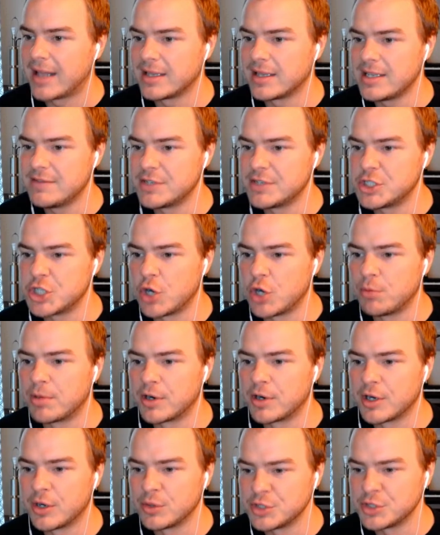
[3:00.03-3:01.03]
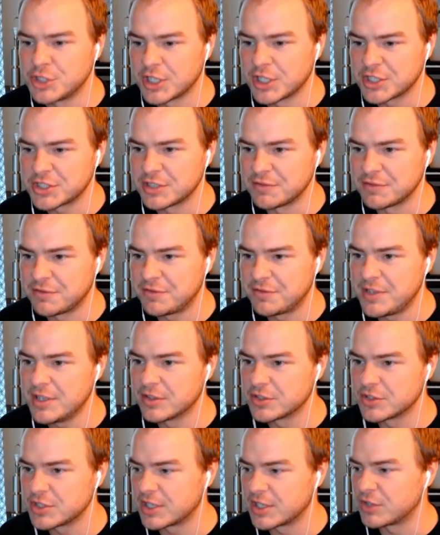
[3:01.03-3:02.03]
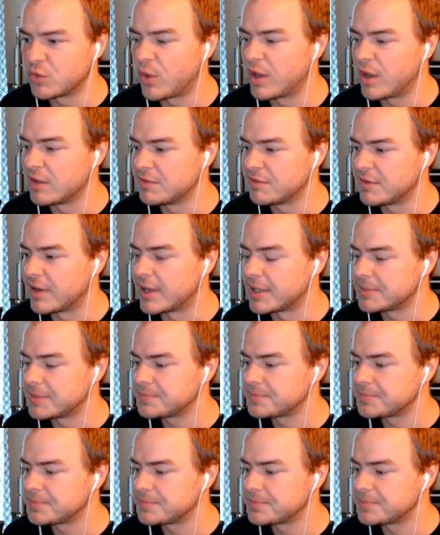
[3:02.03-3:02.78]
even Joe Burrow and Justin Fields can qualify.